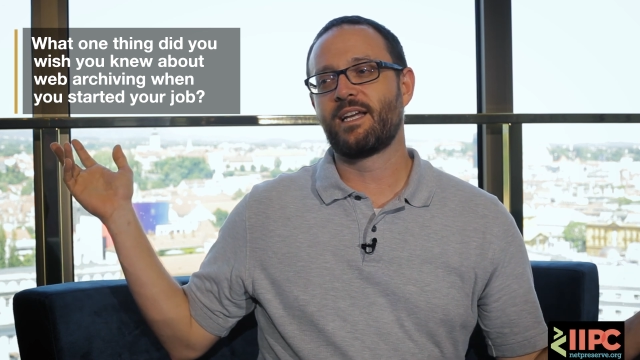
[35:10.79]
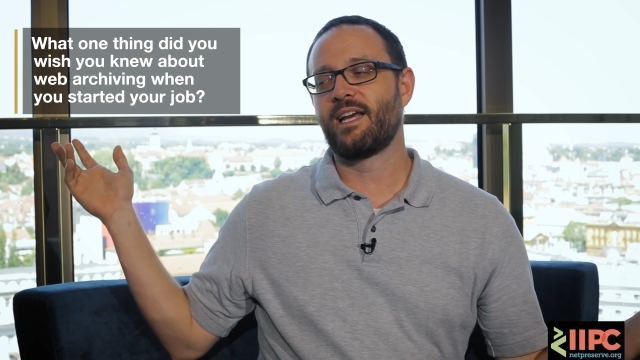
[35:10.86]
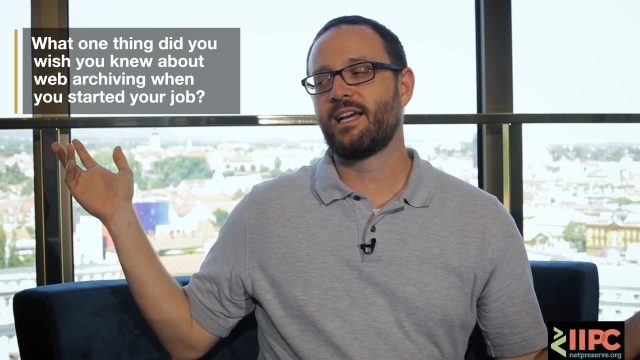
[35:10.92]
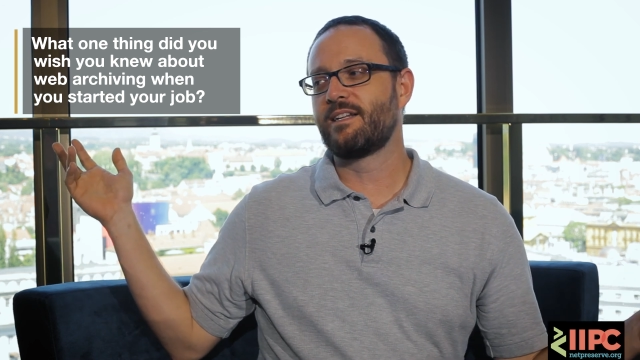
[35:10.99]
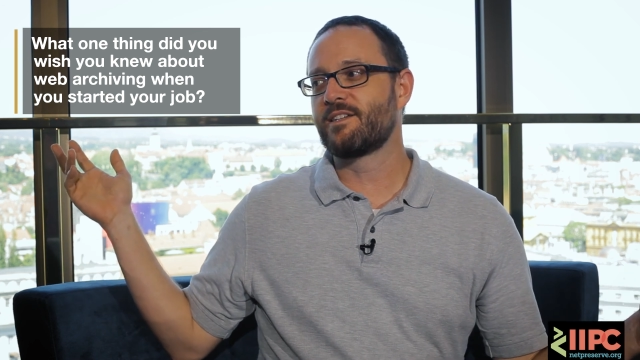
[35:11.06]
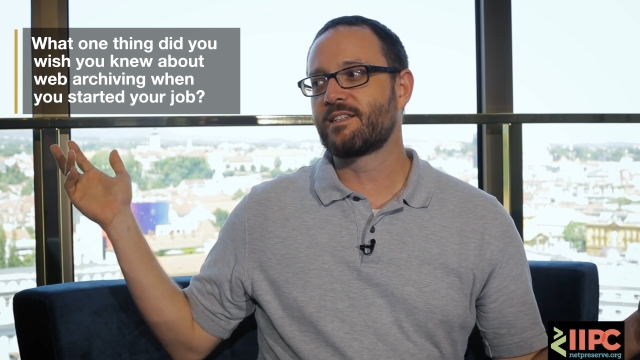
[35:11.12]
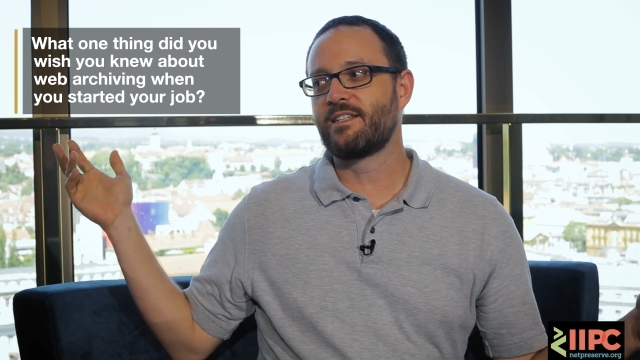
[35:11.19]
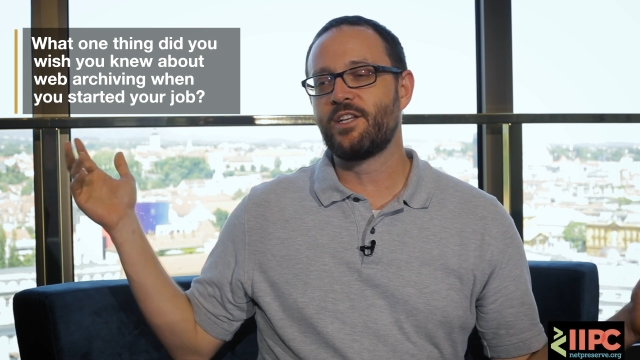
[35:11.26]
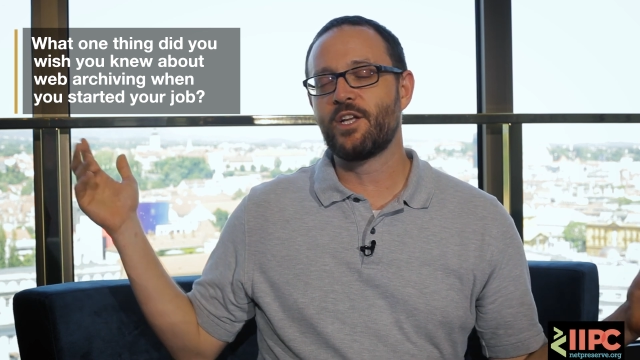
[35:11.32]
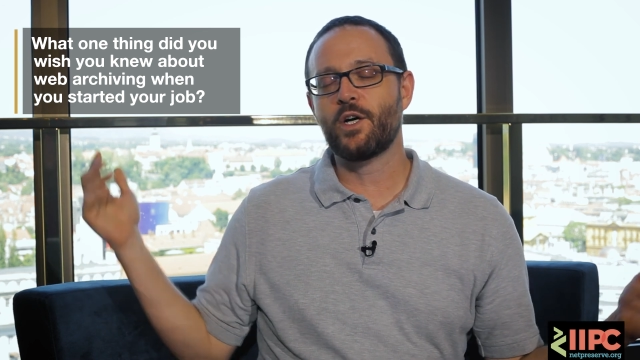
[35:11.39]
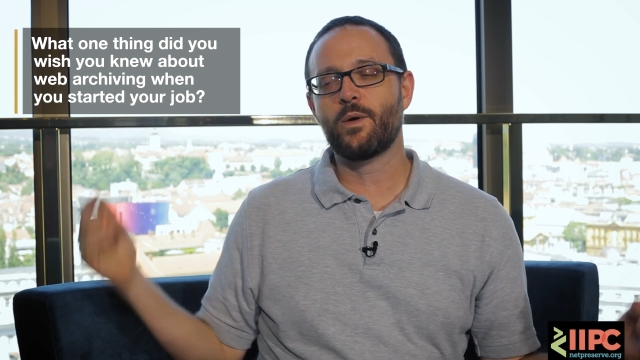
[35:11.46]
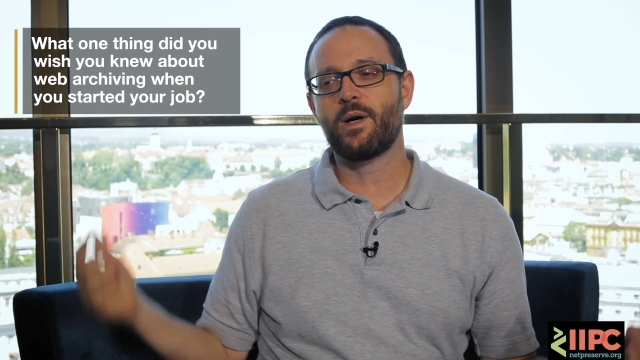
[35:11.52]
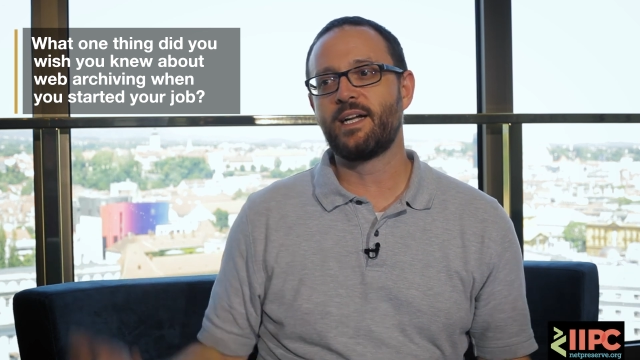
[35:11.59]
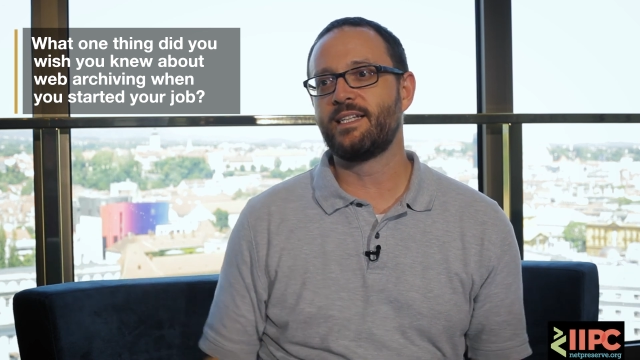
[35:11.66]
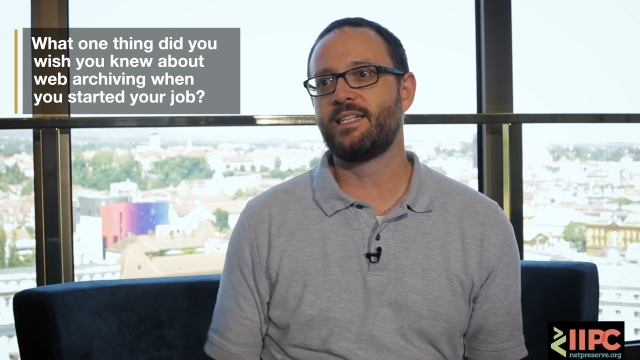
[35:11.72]
and just
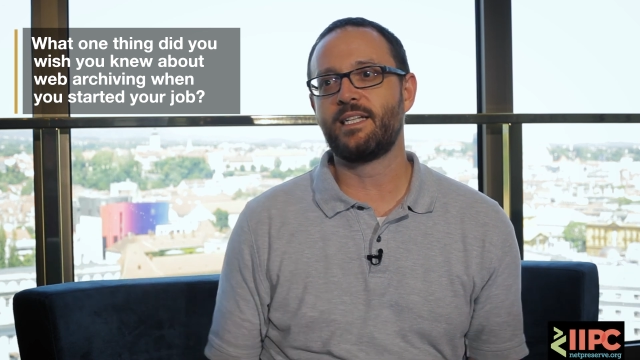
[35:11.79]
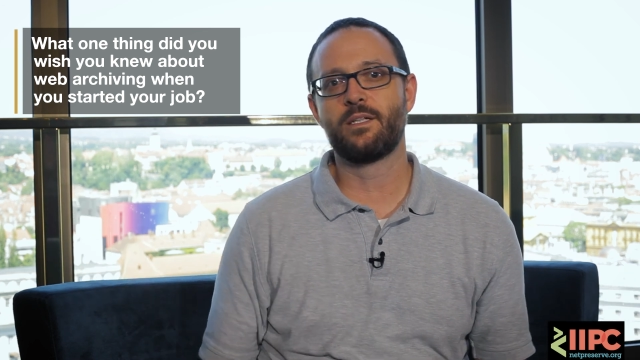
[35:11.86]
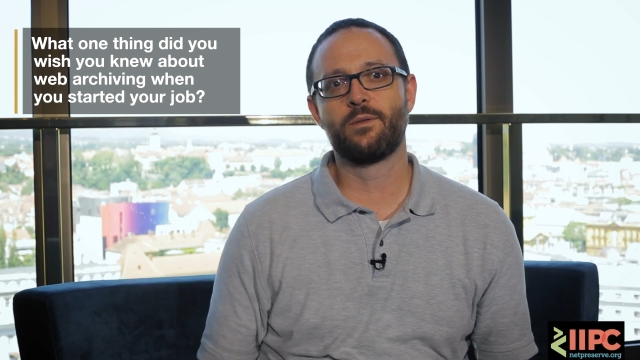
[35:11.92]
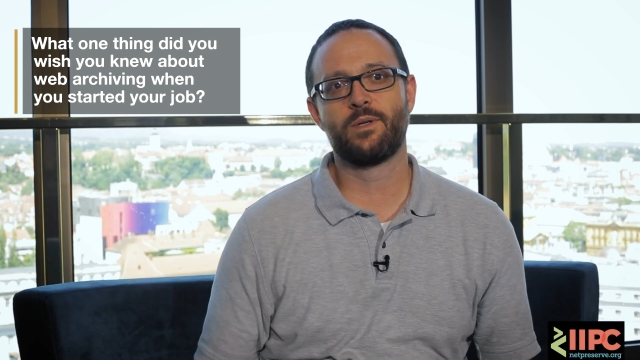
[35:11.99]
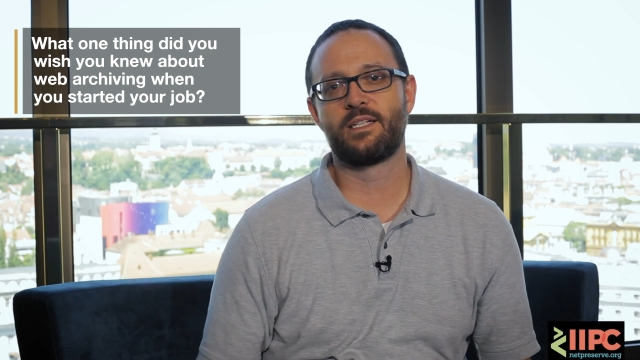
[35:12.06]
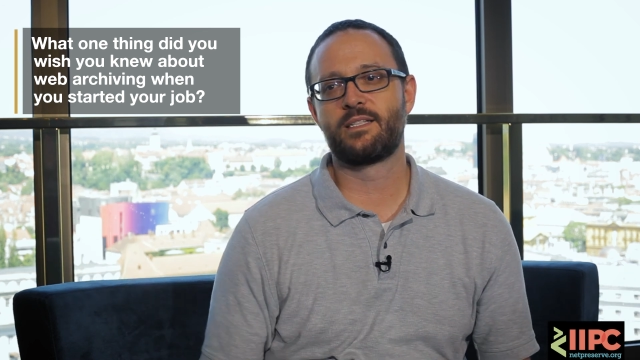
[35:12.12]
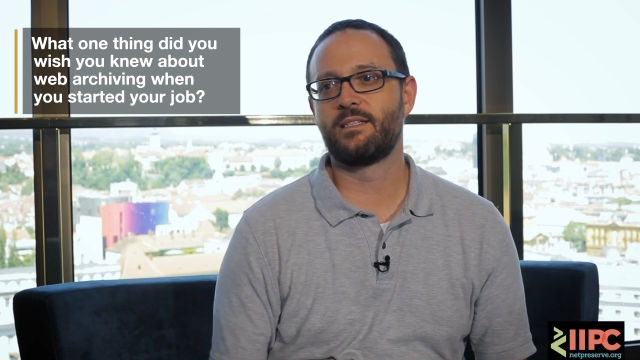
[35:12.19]
no idea what